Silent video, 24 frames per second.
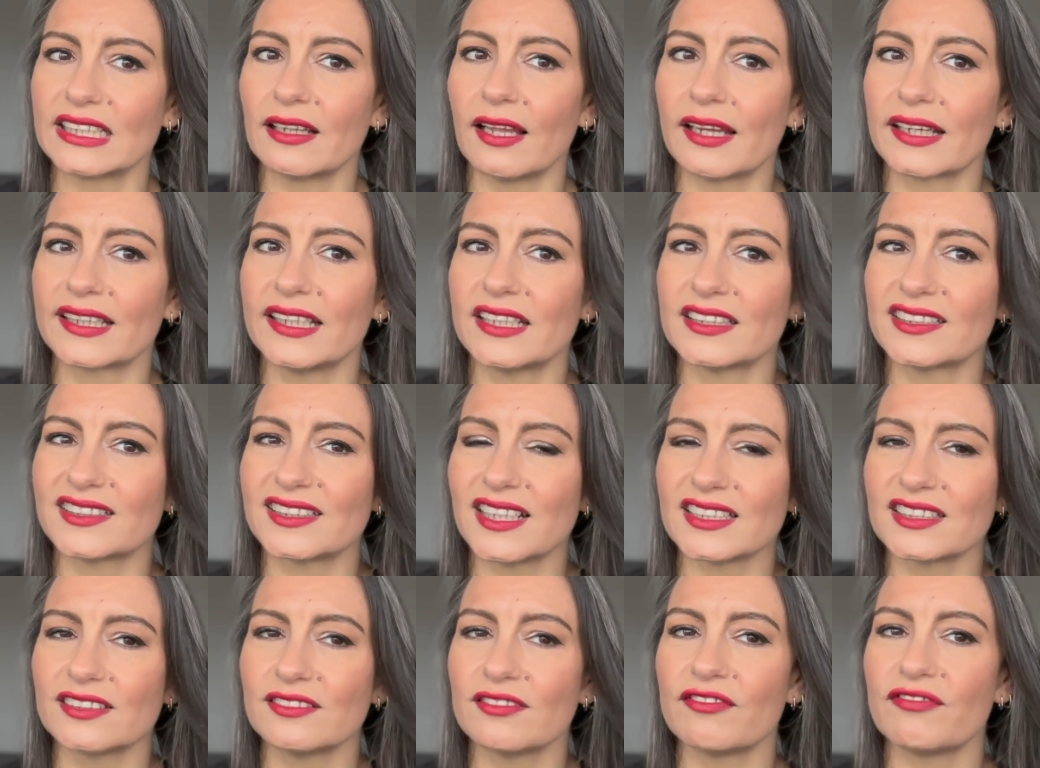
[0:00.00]
Like, it
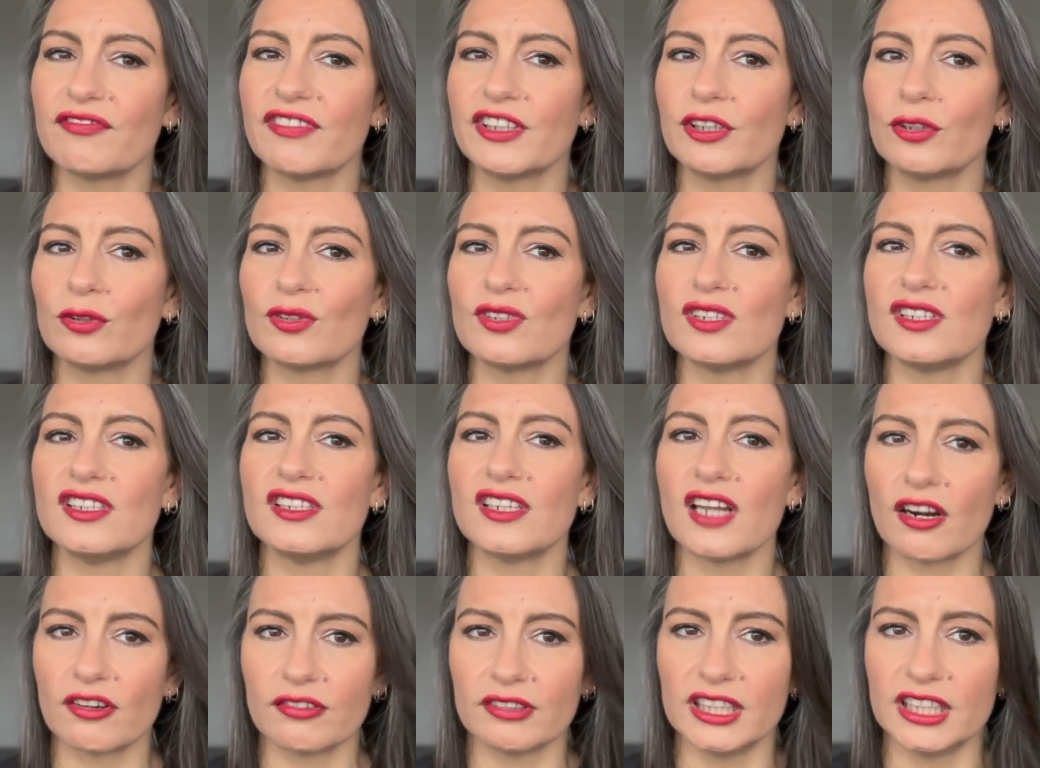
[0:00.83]
doesn't feel
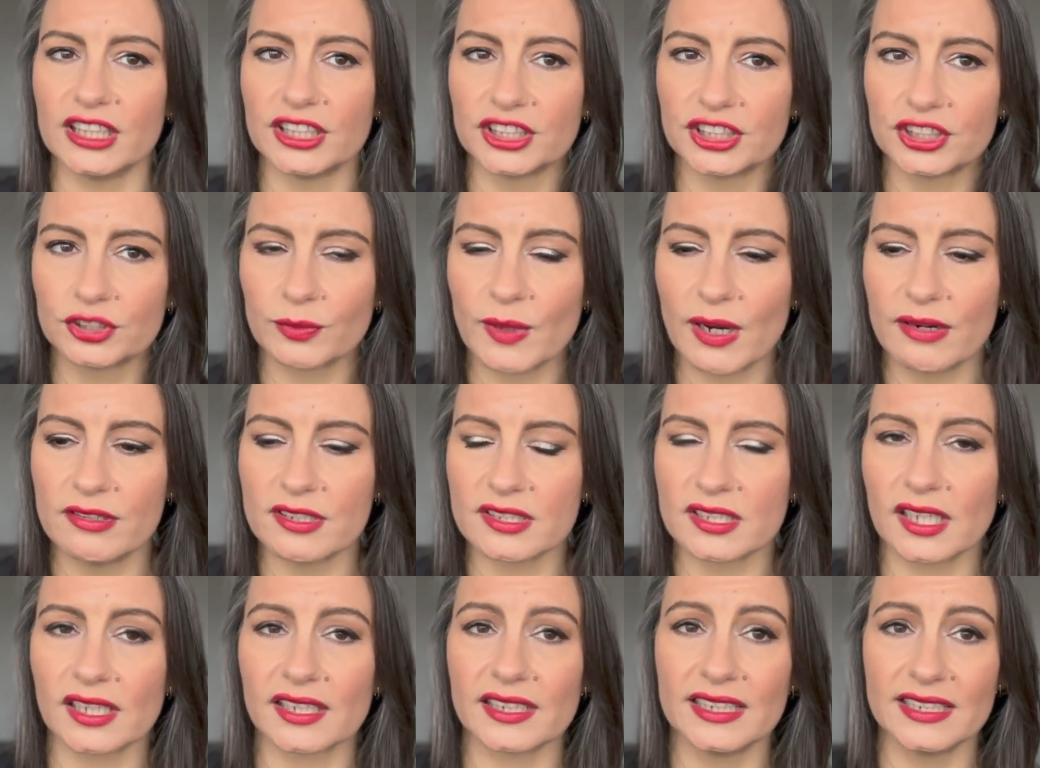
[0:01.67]
nourished,
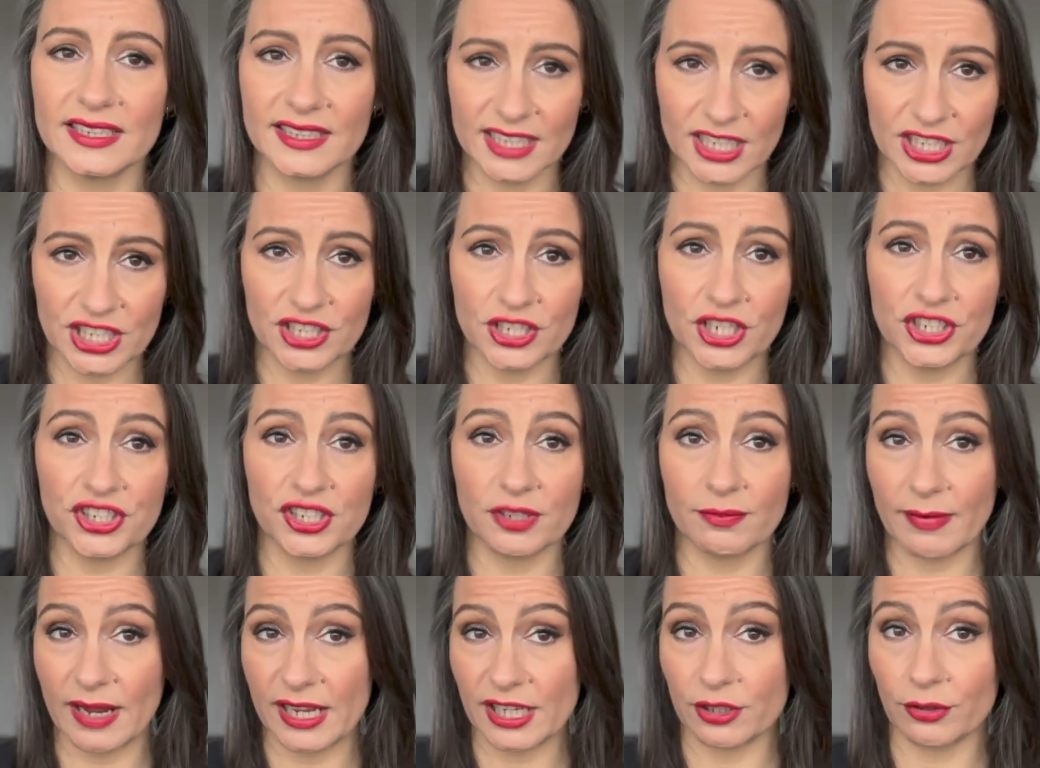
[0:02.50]
whereas a conditioner
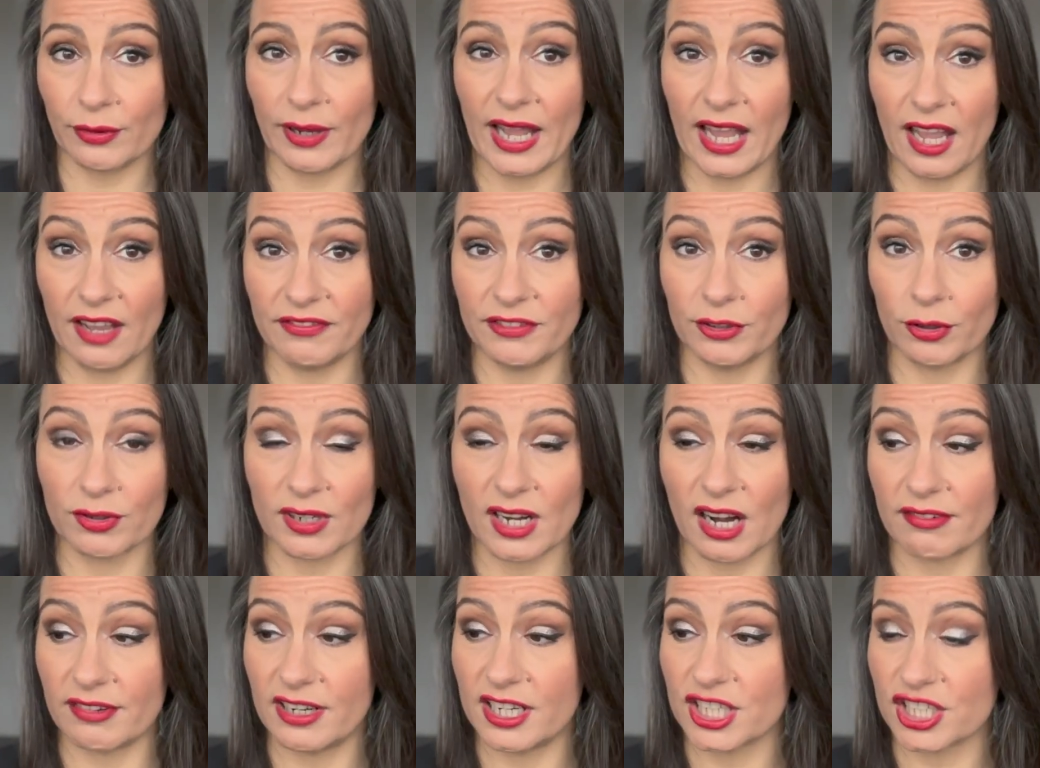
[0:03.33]
should make your hair feel
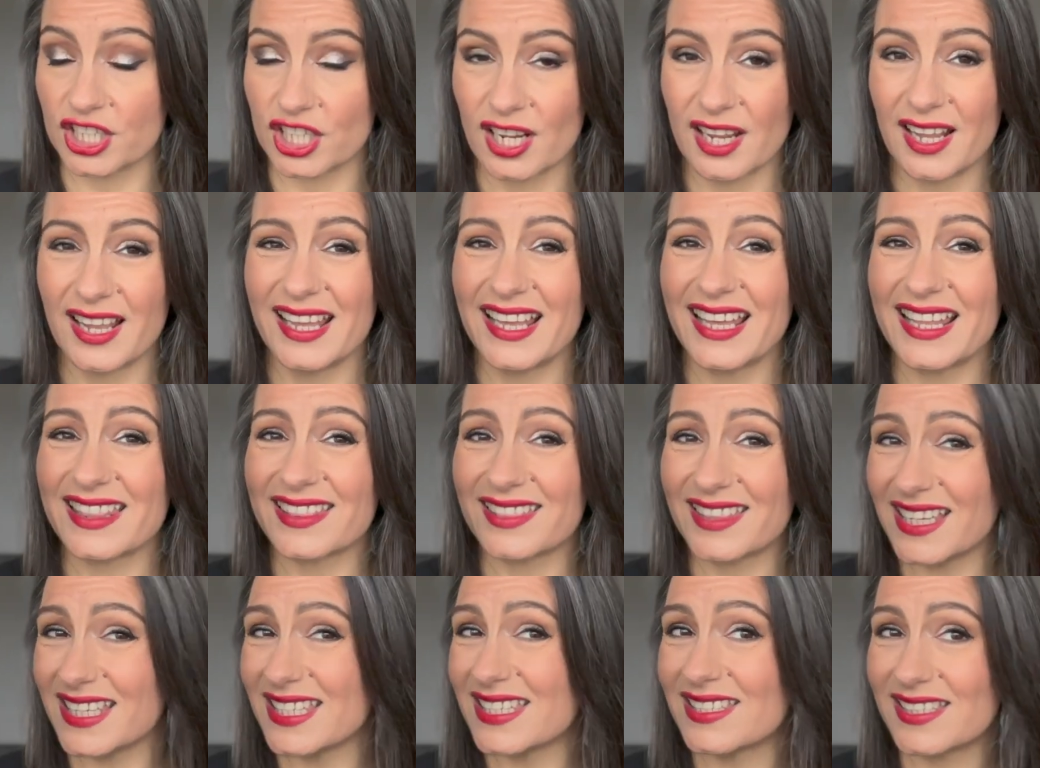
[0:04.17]
nourished.
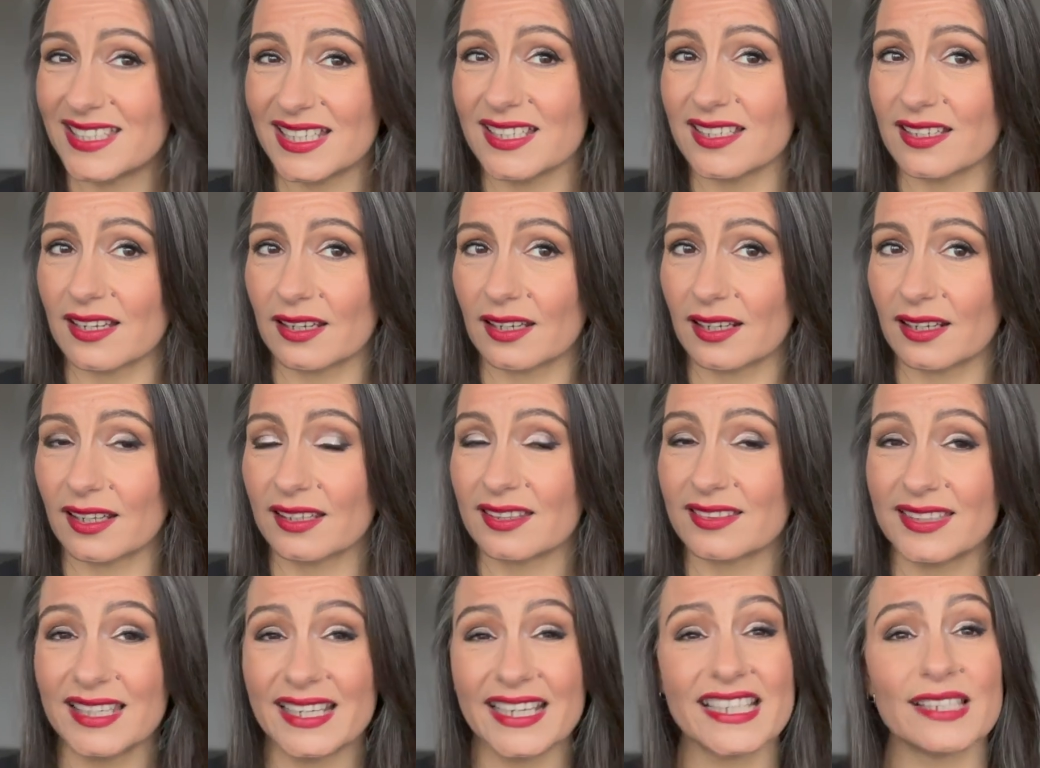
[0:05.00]
This didn't, and I
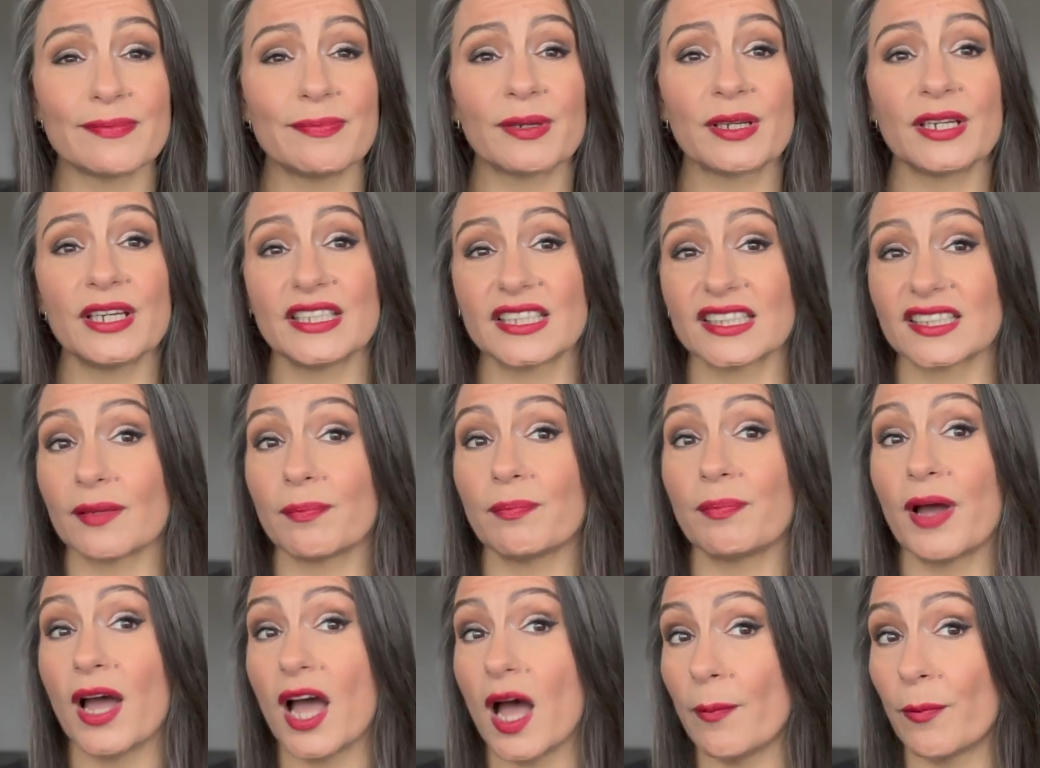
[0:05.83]
think it's because it's a
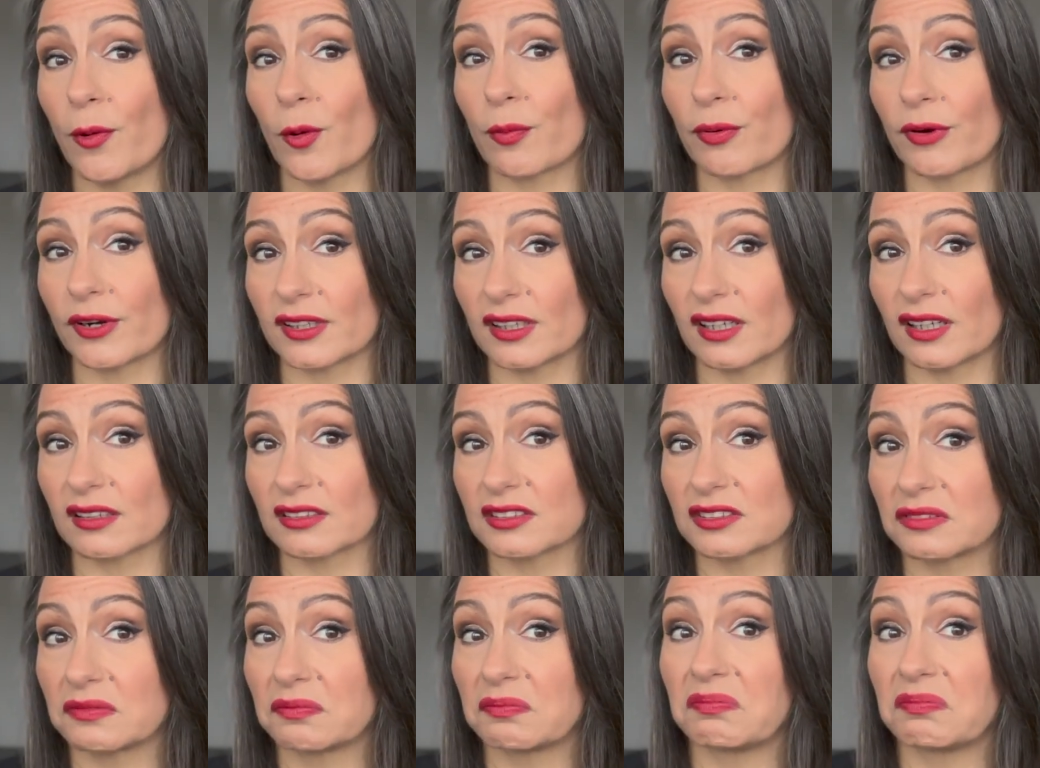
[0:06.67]
purple product.